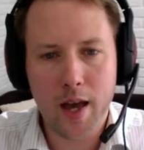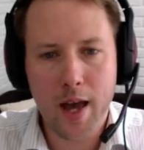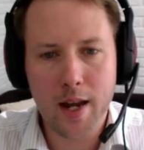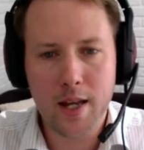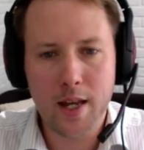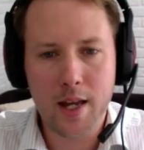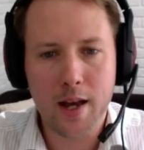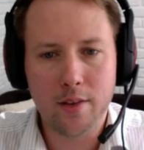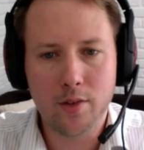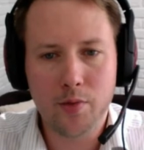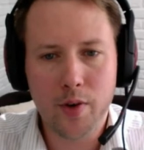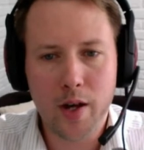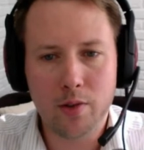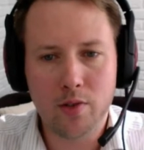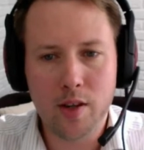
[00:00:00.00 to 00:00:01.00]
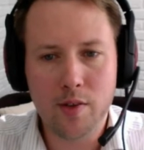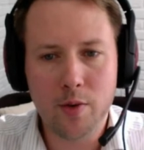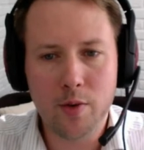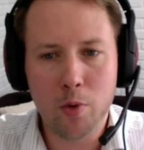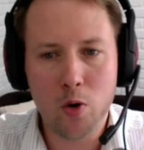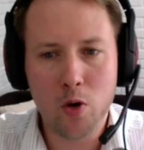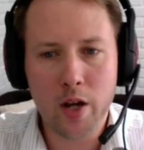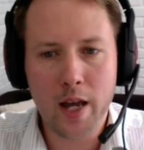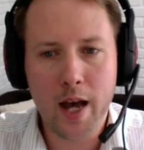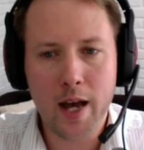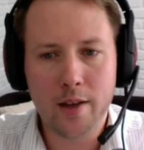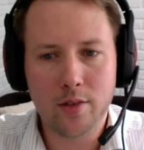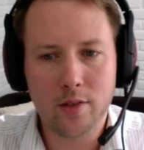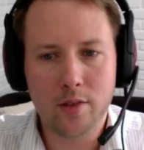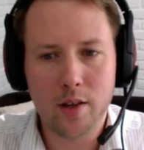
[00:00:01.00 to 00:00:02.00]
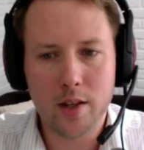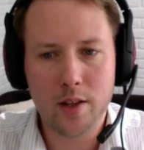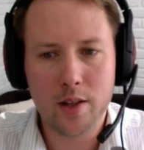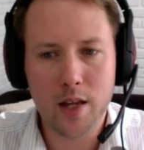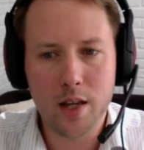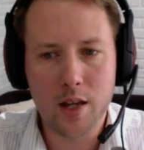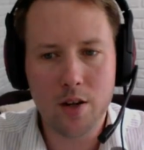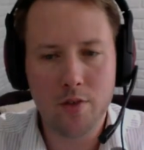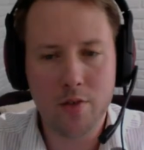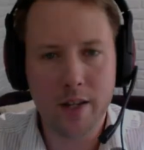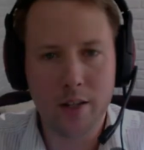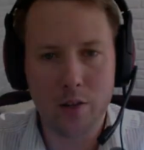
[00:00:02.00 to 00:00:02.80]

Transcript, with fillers: Eni has found even more gas in the Great